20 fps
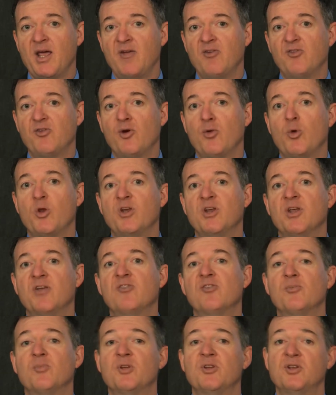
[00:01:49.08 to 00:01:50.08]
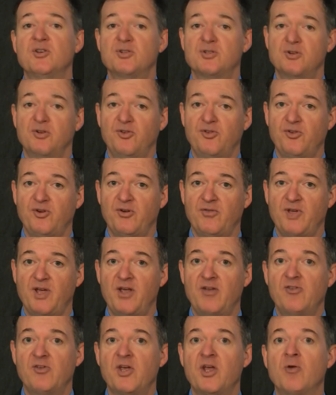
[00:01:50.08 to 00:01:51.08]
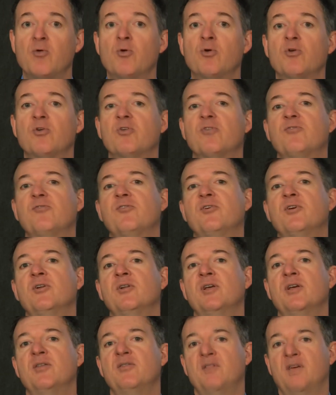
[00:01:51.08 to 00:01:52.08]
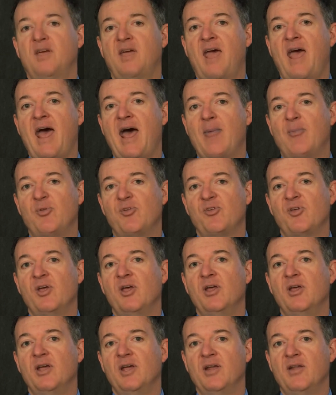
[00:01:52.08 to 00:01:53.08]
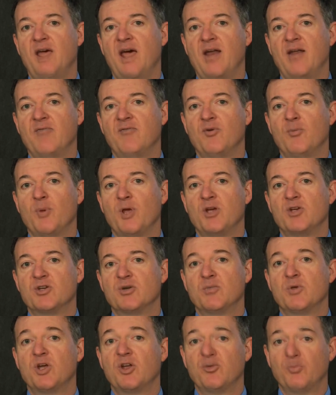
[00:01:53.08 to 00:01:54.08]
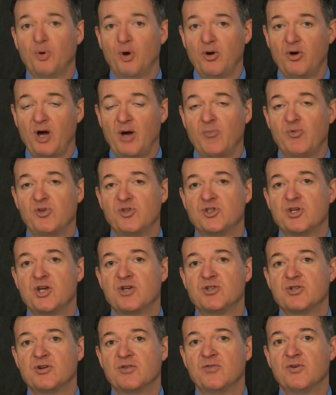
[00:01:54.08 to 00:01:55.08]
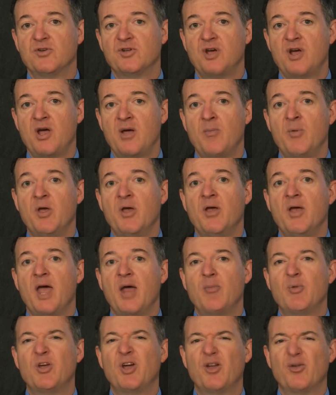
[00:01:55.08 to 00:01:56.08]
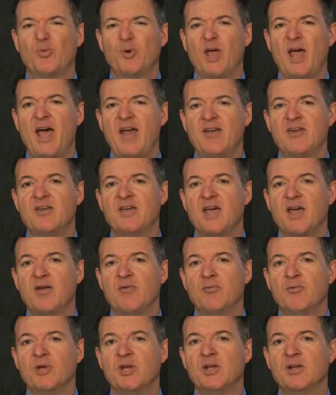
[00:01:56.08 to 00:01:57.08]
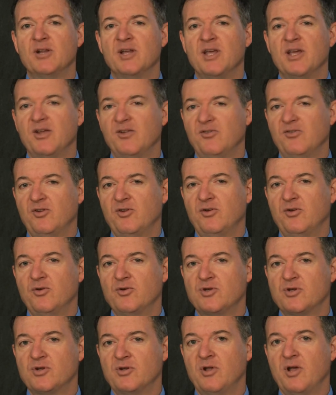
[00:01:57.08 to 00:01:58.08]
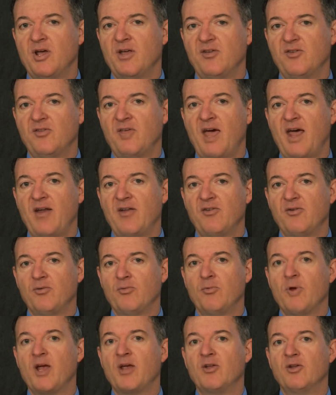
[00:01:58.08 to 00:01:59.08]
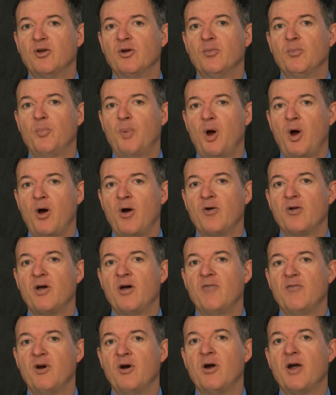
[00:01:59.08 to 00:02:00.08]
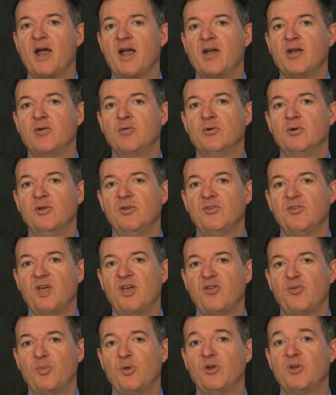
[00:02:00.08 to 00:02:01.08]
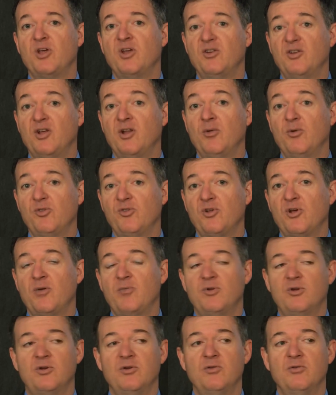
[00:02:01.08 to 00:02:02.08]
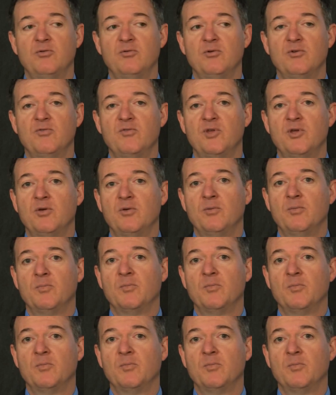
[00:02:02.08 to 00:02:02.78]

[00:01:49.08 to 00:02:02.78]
and so we did some additional surveys in order to fill in the gaps in that information, because programs had changed over time, and because we hadn't yet really institutionalized that as a regular part of our annual assessment until it was time to do the review.